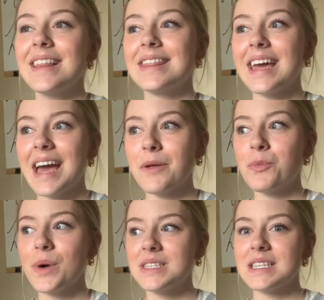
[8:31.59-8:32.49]
They had
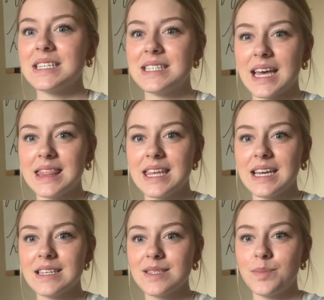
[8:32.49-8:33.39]
ones that said
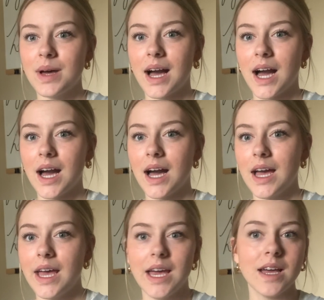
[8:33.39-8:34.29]
things, but
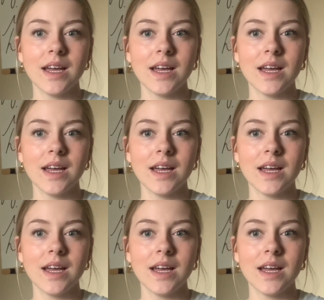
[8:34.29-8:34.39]
I'm